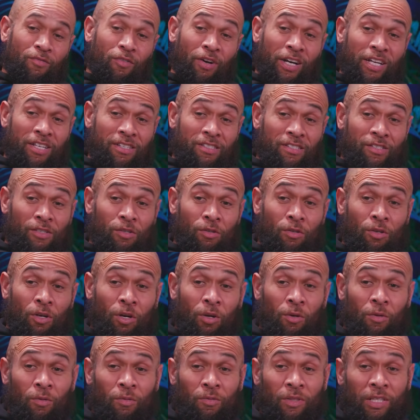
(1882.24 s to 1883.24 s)
Phrase. You
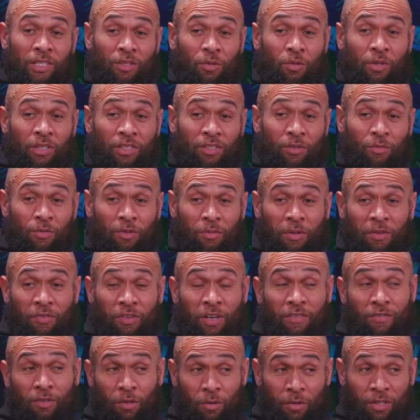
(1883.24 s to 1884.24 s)
know, this question was my
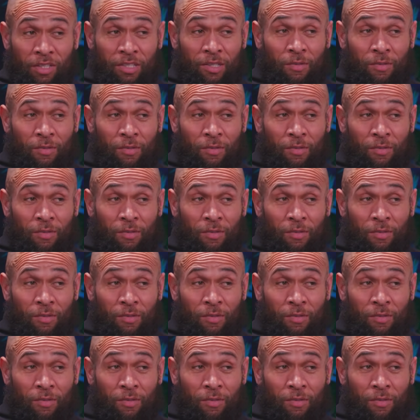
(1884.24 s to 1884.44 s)
favorite